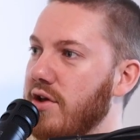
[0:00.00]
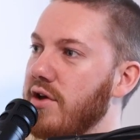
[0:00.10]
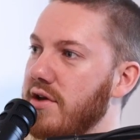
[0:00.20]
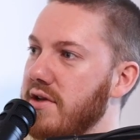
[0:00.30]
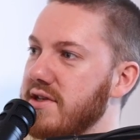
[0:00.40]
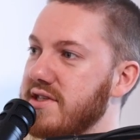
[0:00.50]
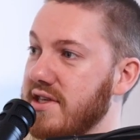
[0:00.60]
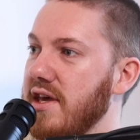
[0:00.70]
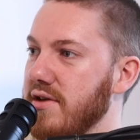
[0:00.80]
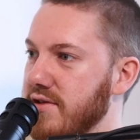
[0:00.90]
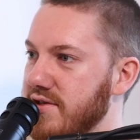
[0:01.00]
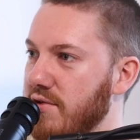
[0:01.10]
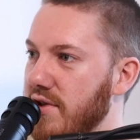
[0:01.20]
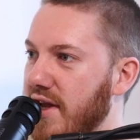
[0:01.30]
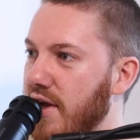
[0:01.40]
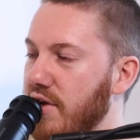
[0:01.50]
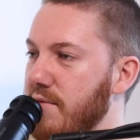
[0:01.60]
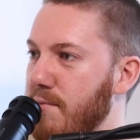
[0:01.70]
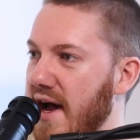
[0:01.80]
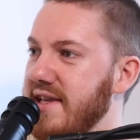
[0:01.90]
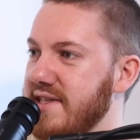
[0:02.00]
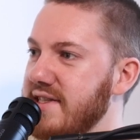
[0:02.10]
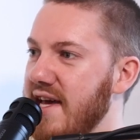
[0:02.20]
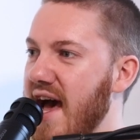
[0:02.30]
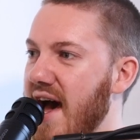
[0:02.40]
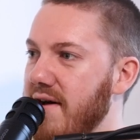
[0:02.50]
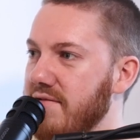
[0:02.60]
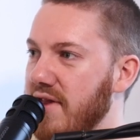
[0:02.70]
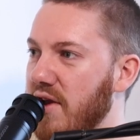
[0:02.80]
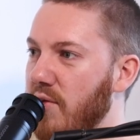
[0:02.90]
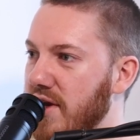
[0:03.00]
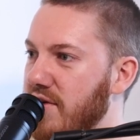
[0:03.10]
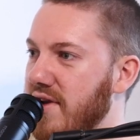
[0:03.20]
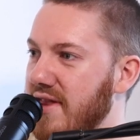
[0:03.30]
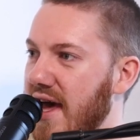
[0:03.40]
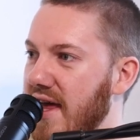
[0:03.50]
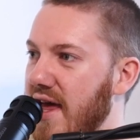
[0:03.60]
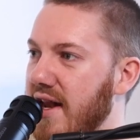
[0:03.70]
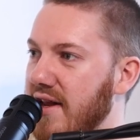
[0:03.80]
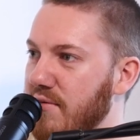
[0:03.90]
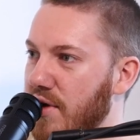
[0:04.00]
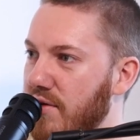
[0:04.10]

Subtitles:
good skills or like a good mindset to have, like when you're in that editing